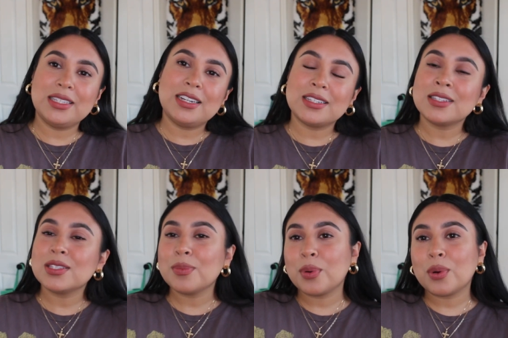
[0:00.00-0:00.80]
He doesn't
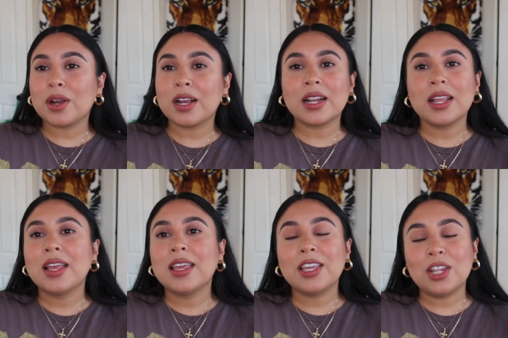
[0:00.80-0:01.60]
support,
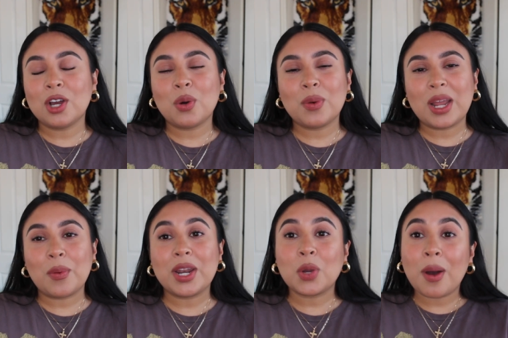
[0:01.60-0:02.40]
you know, when I
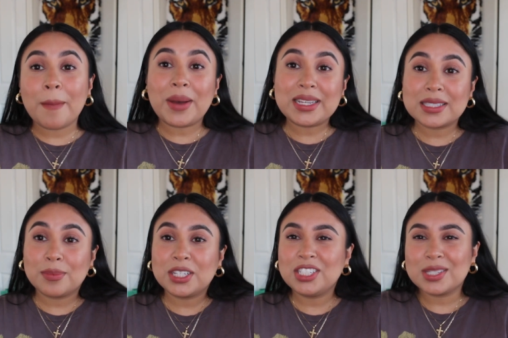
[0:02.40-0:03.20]
want to go out and buy
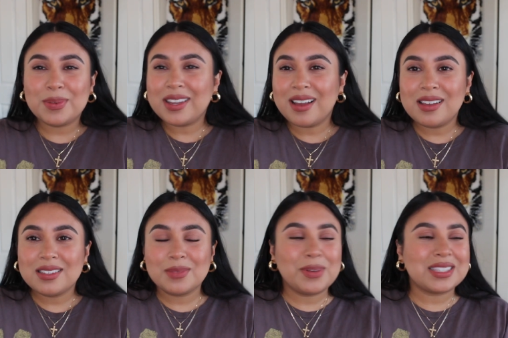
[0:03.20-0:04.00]
something just
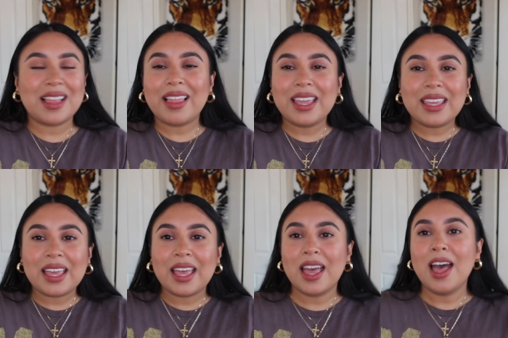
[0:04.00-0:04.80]
because, because I like
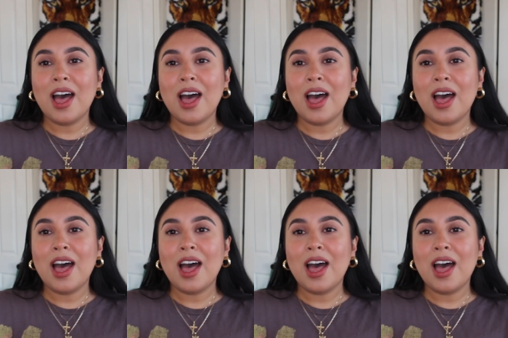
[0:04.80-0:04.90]
it.